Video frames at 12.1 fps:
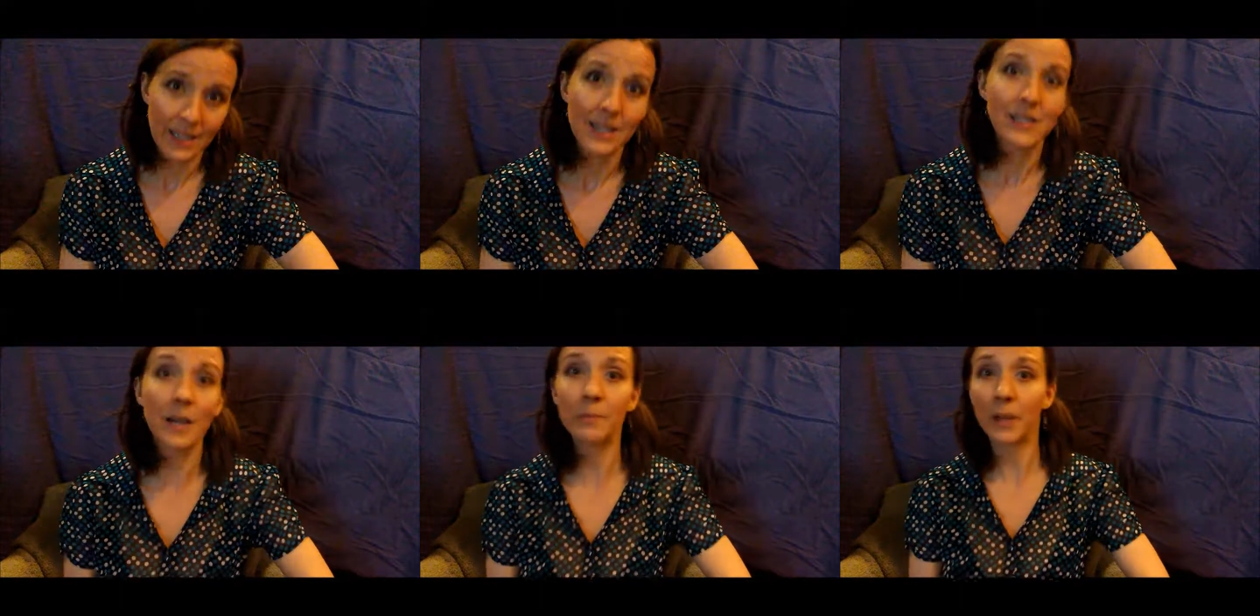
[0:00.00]

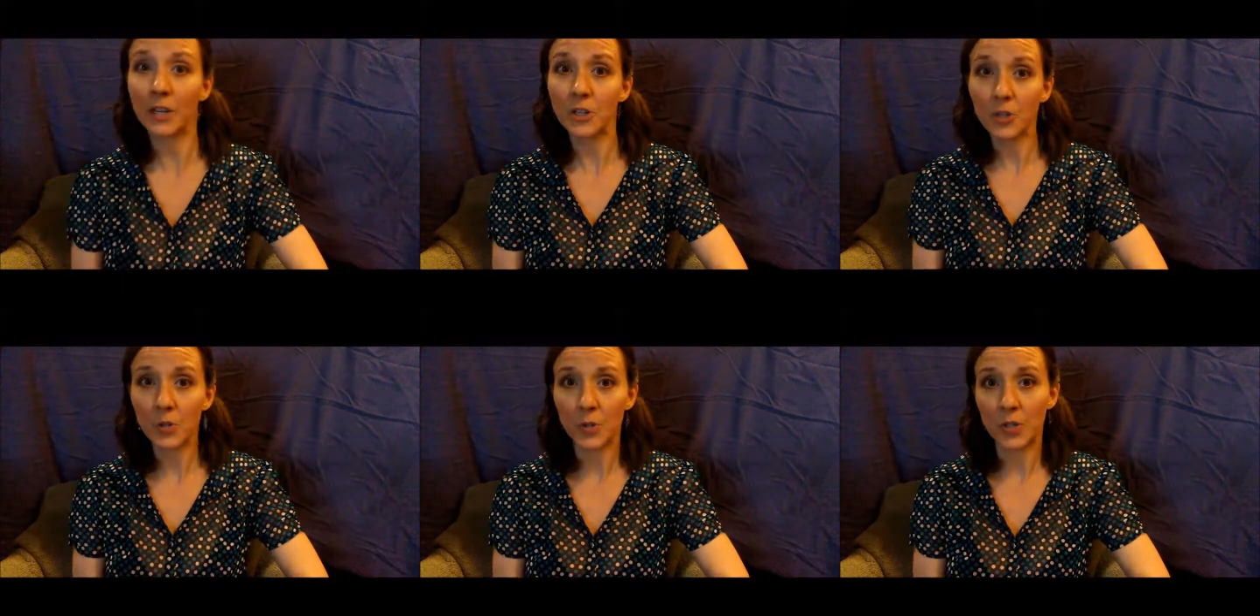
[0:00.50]
Some
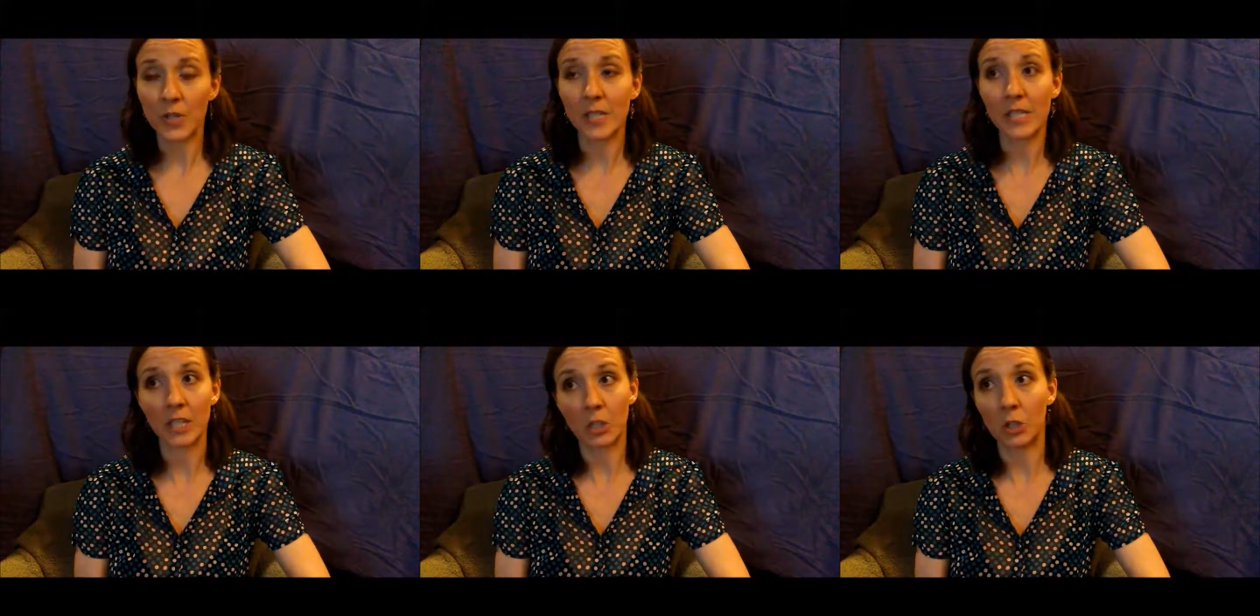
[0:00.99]
major
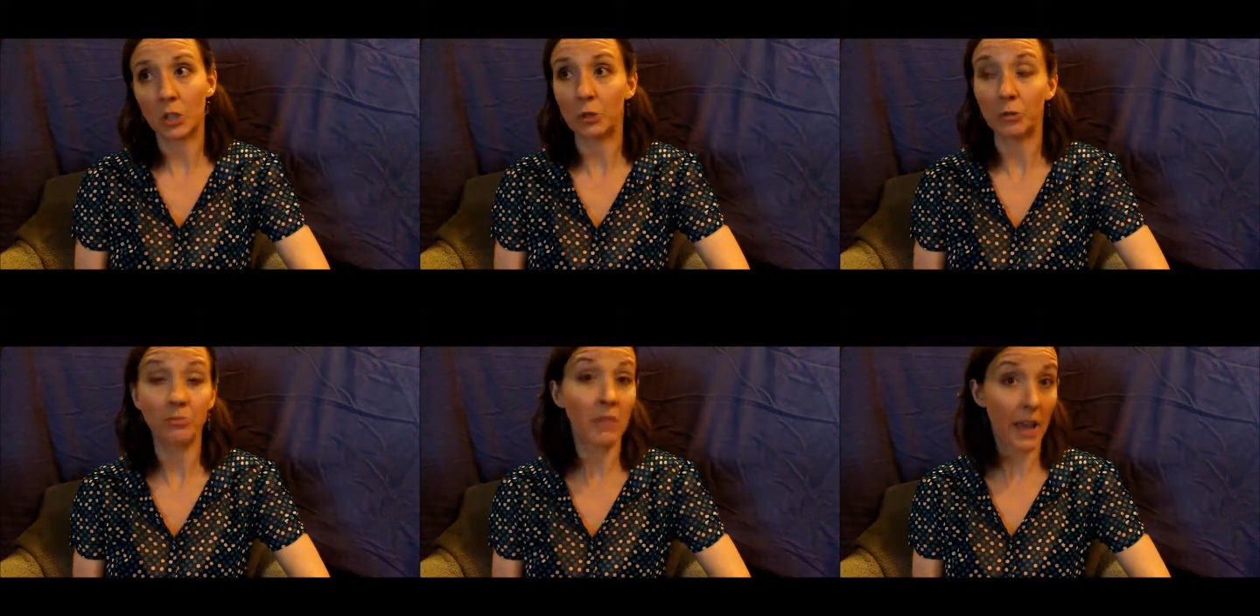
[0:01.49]
sources
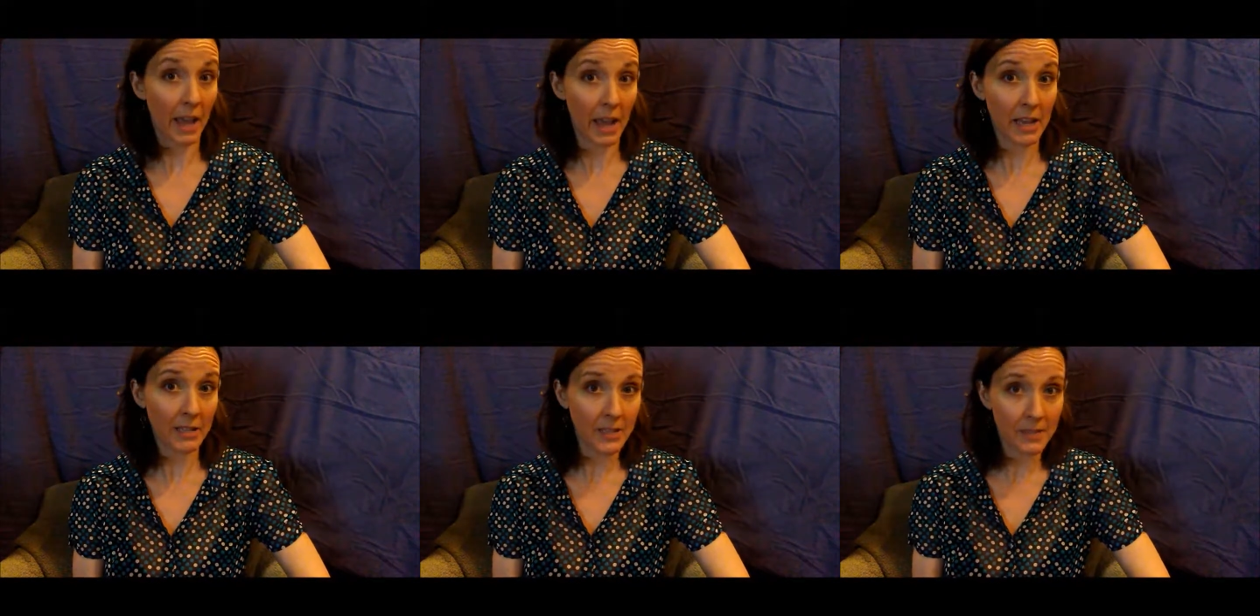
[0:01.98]
include
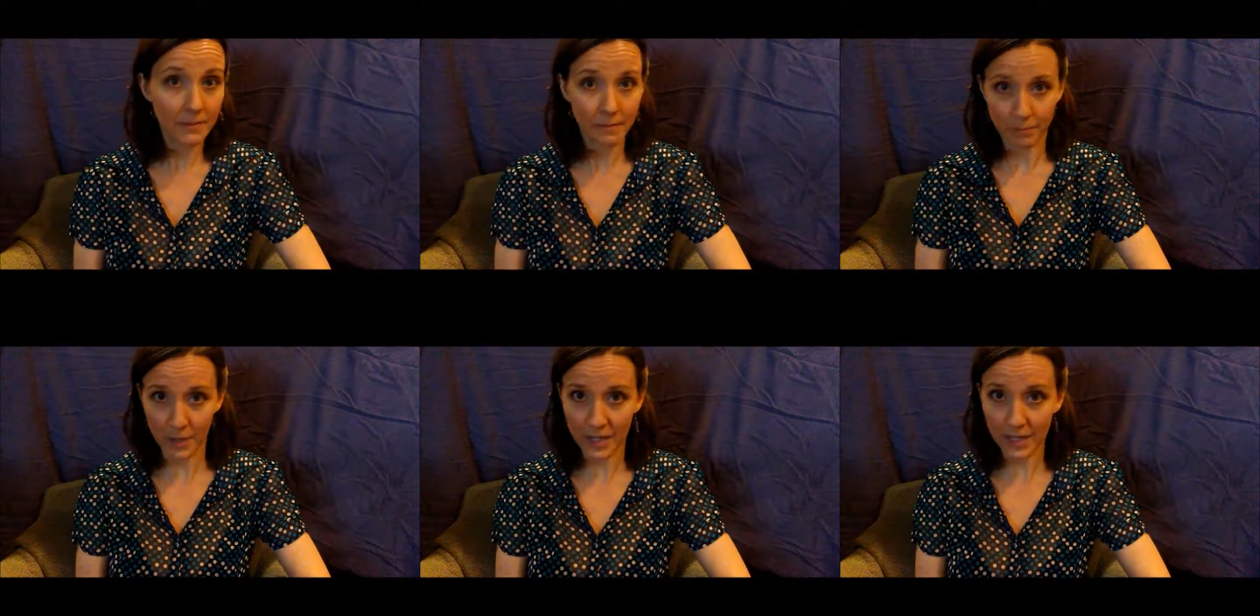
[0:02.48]
eggs,
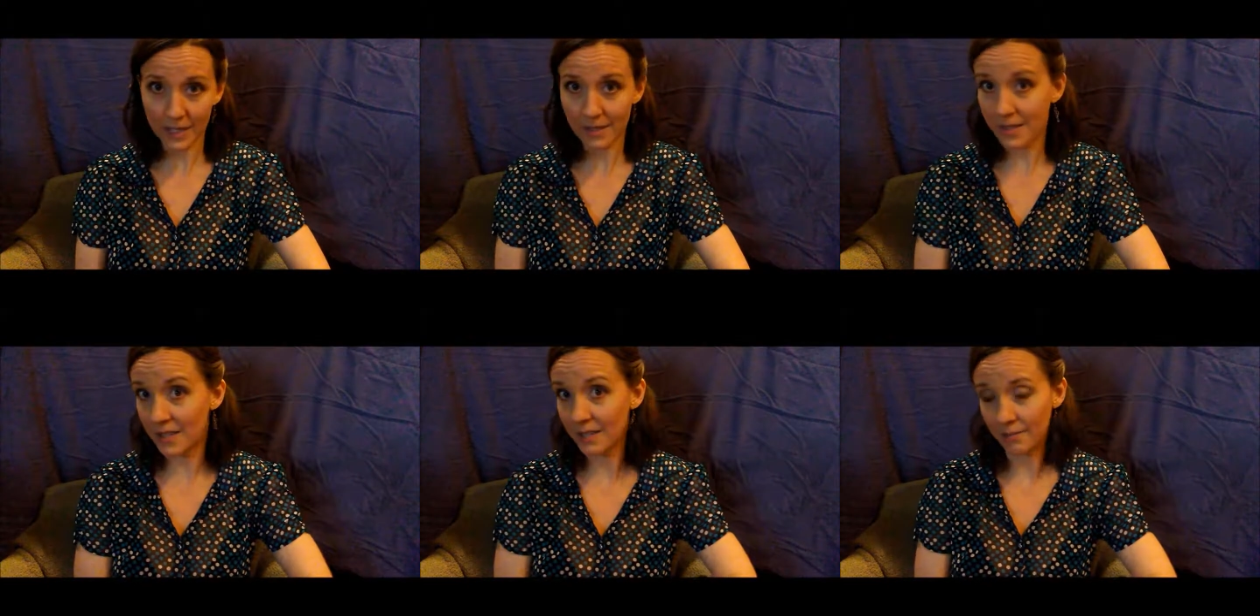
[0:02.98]

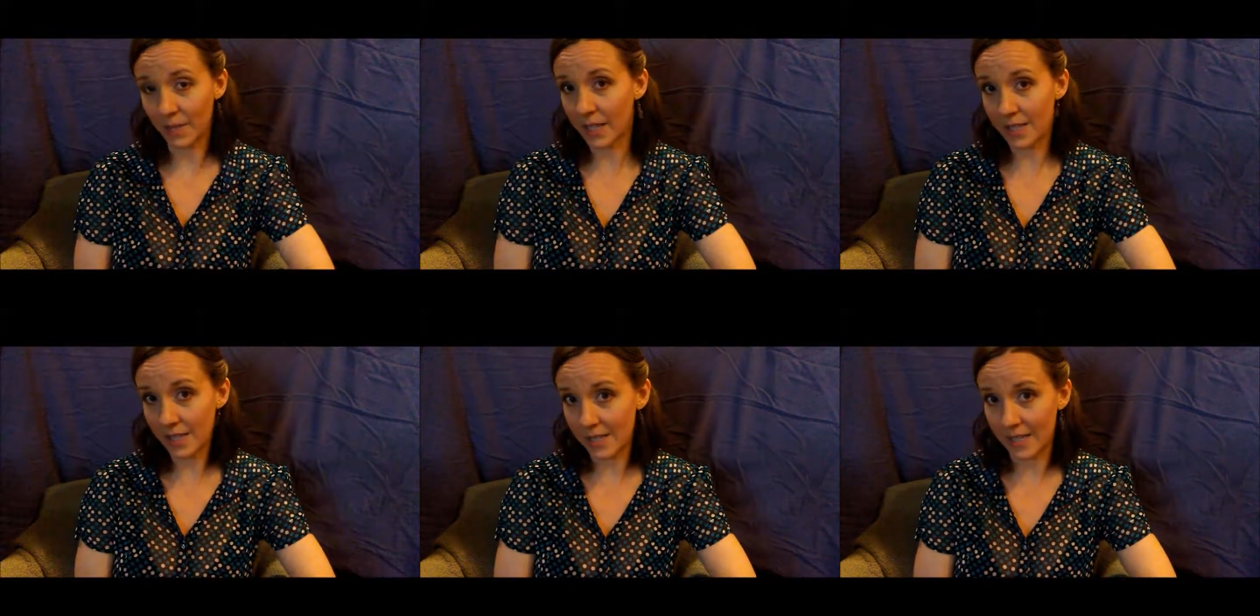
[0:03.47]
beans,
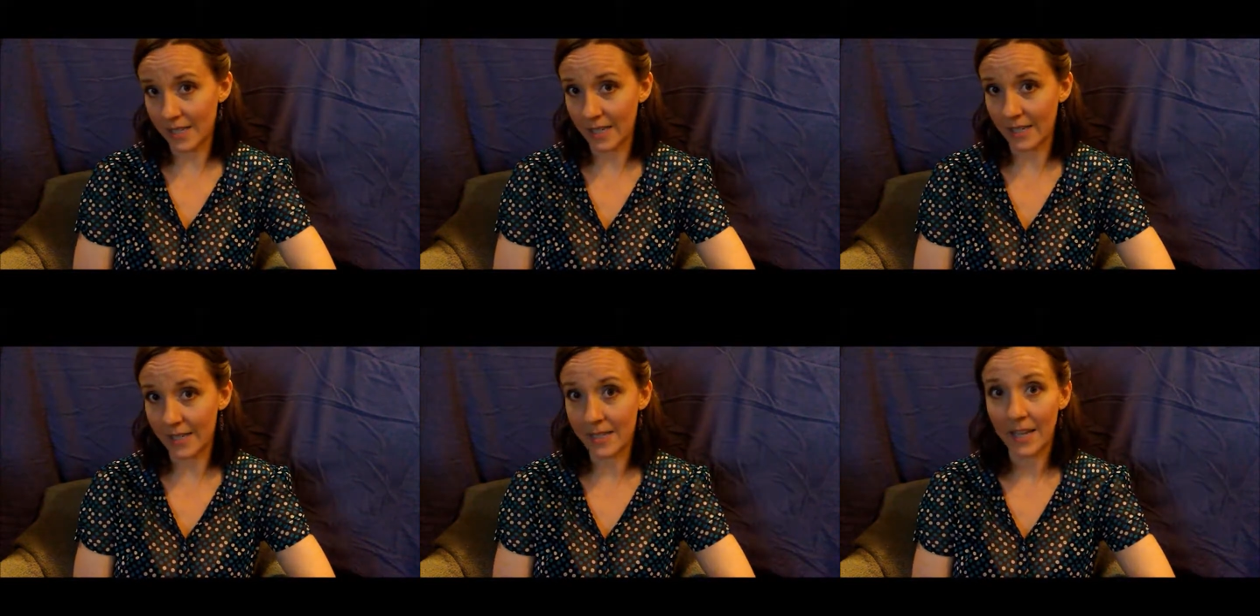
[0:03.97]
nuts and
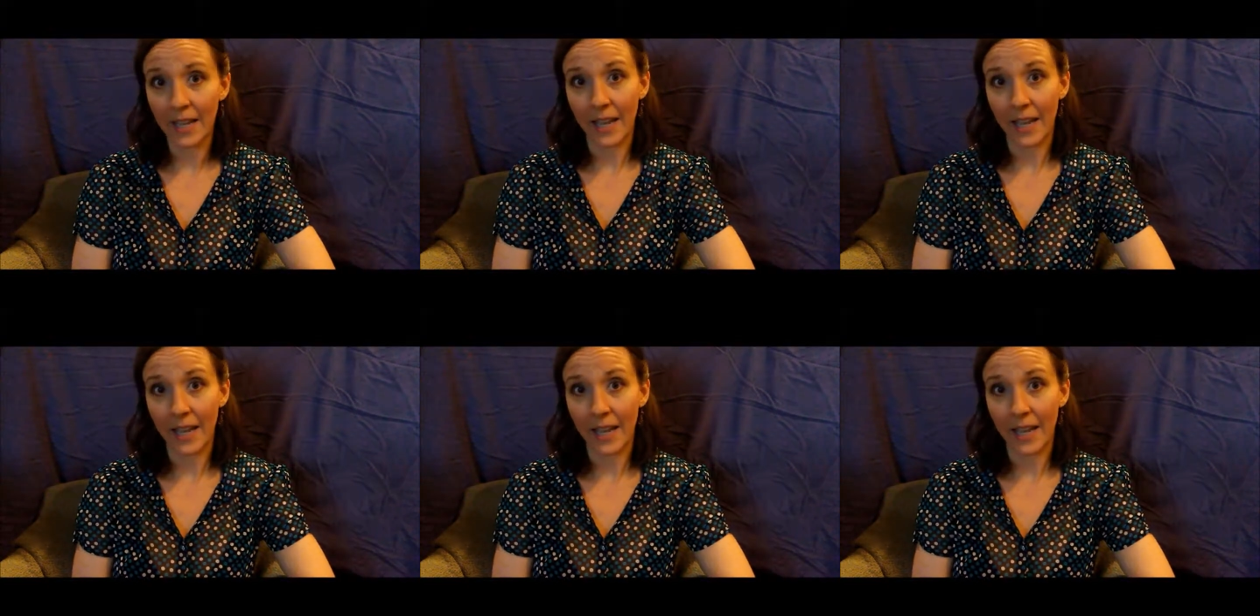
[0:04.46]
seeds,